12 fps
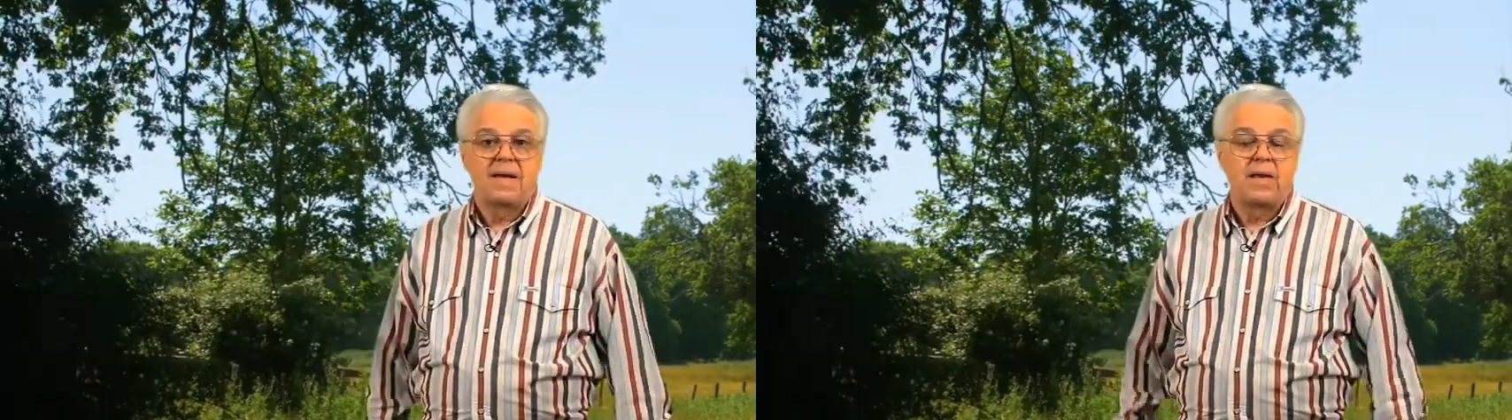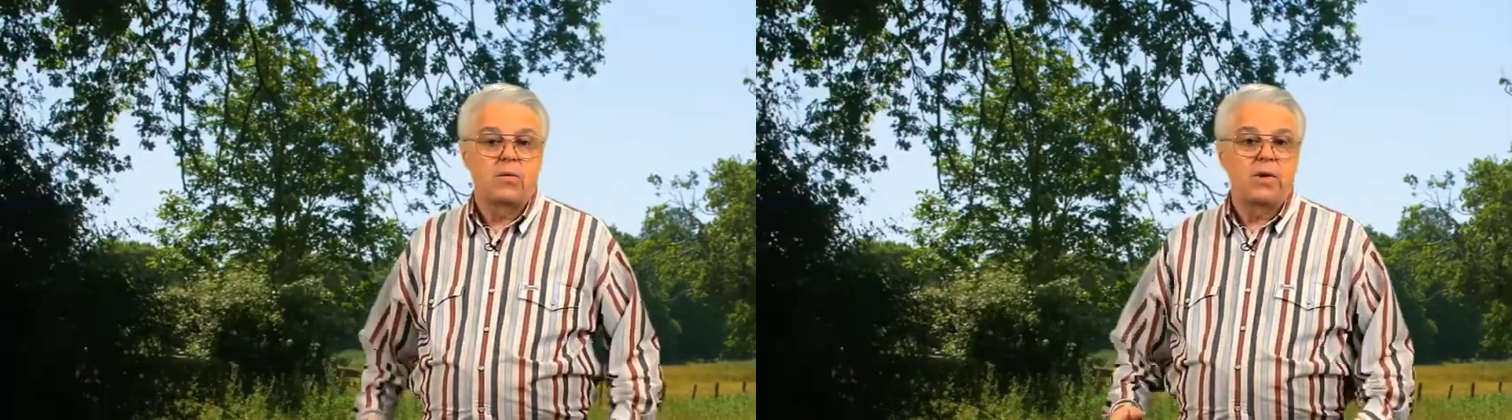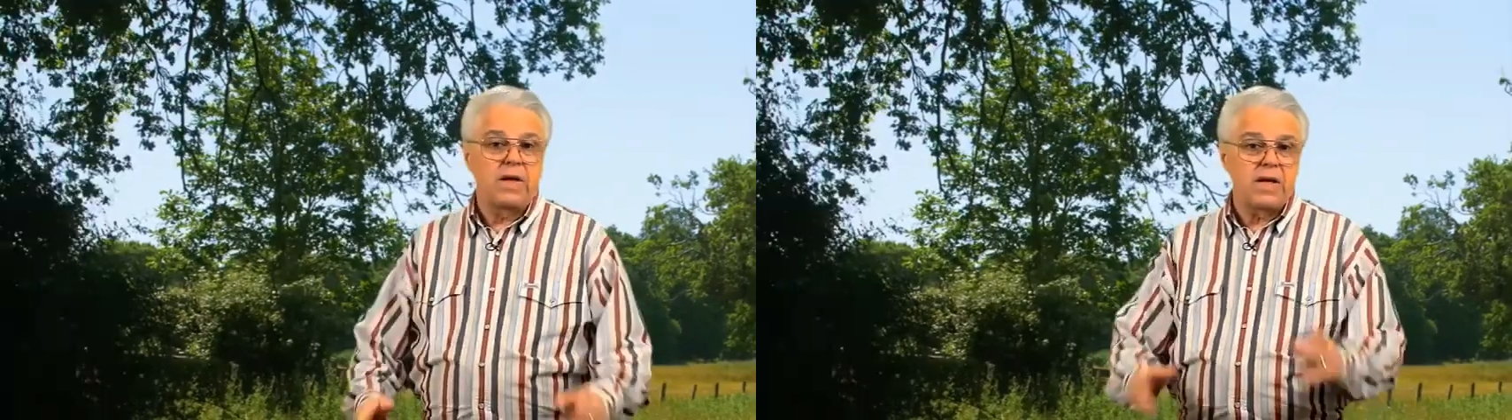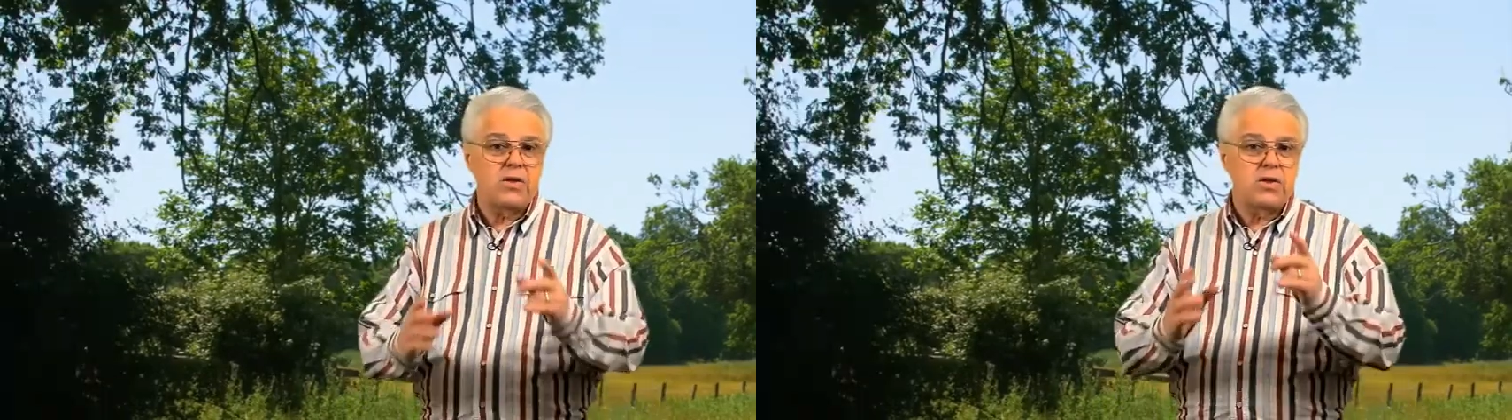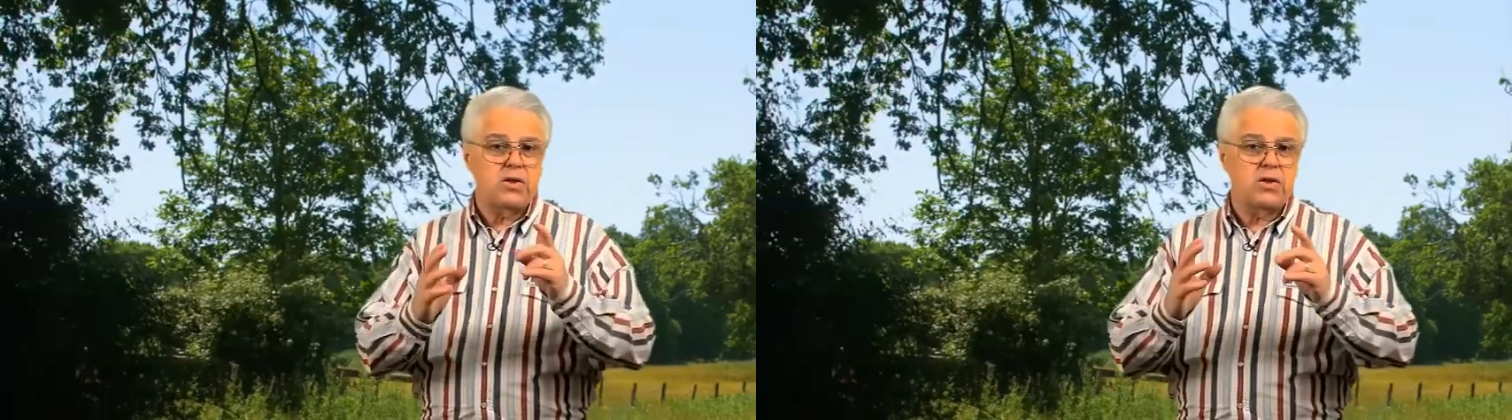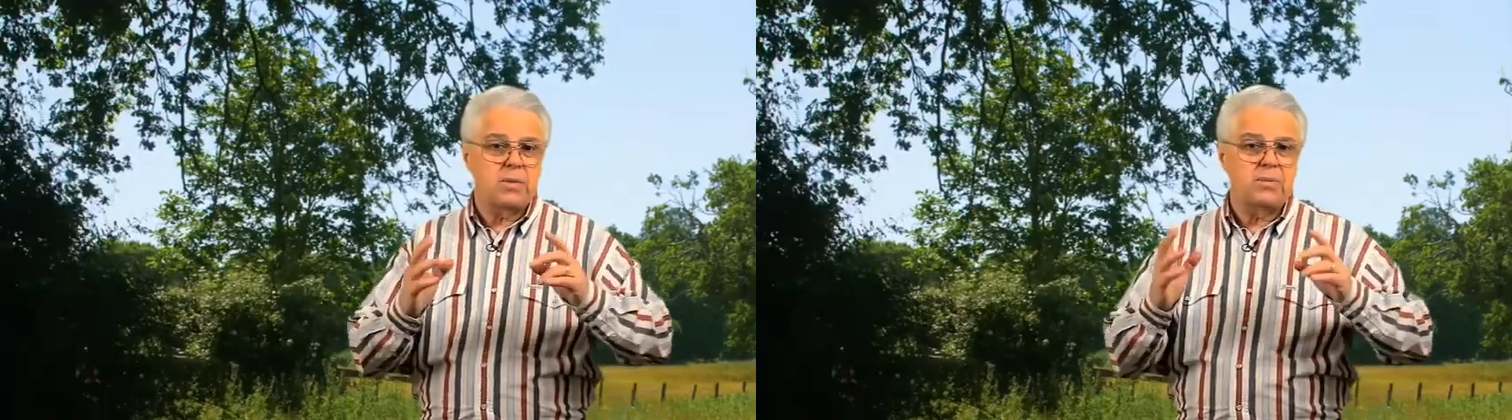Now, the
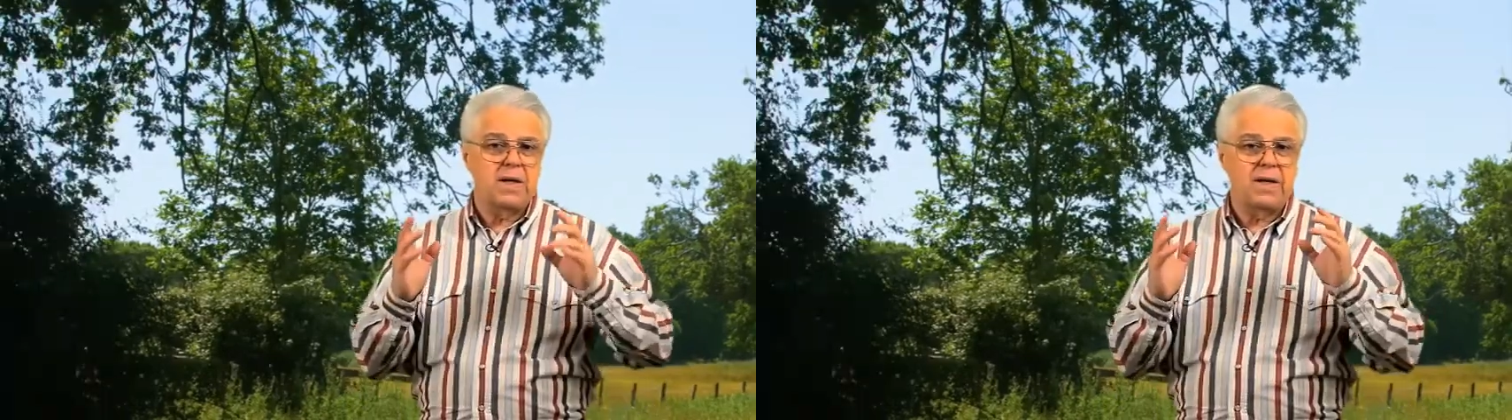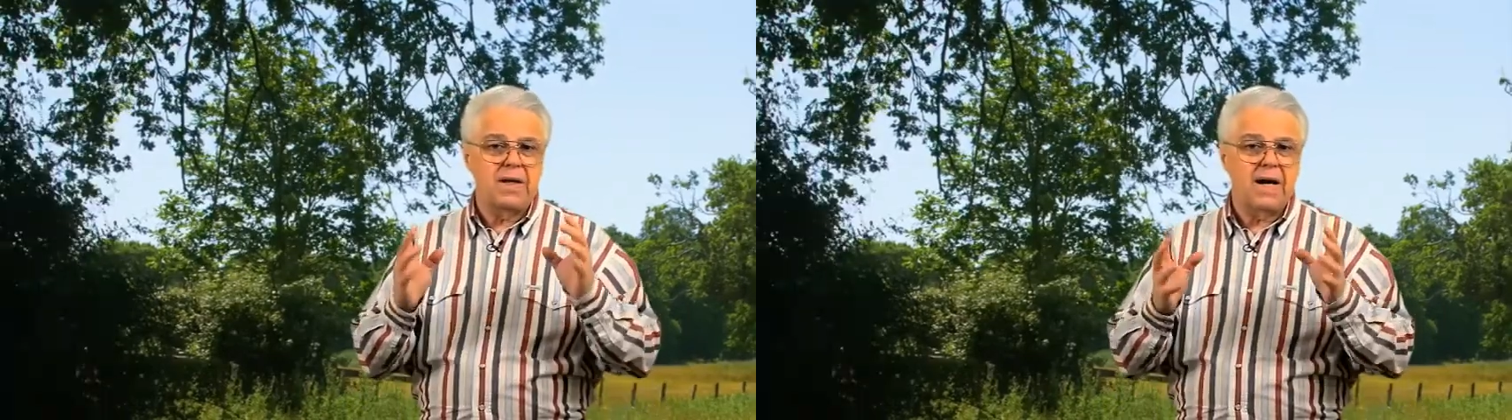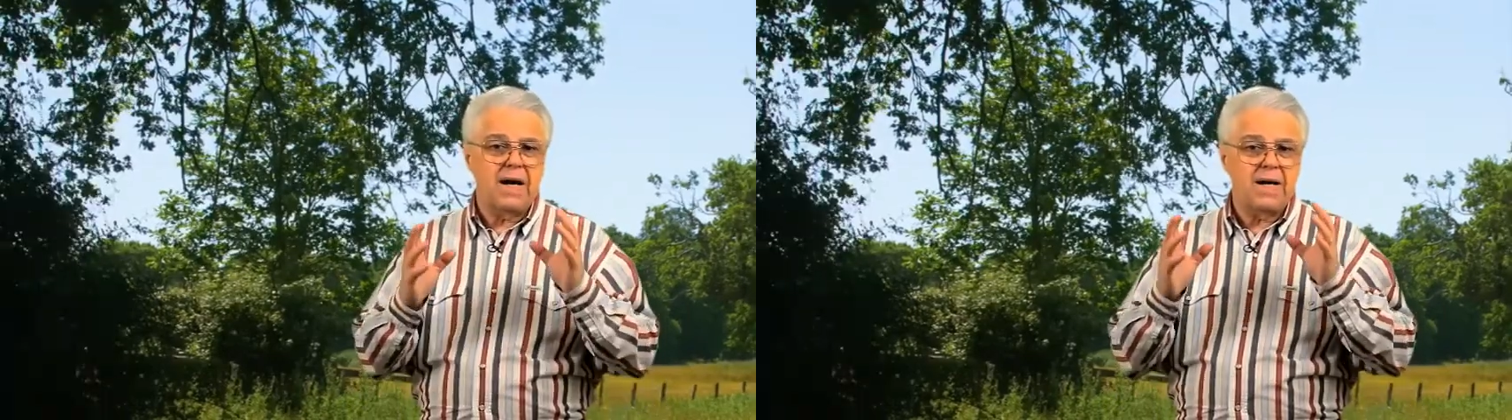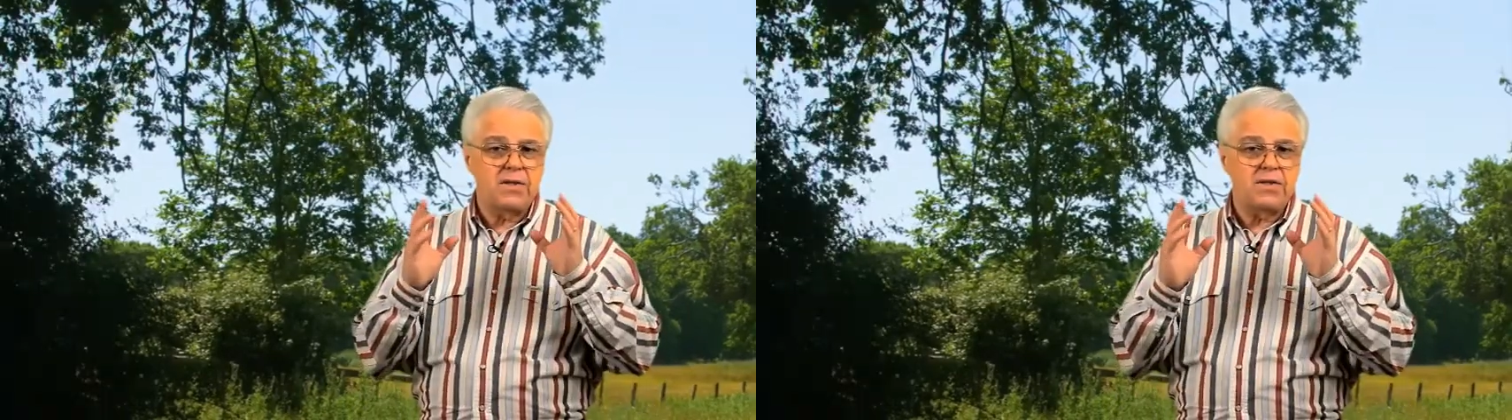relationship that God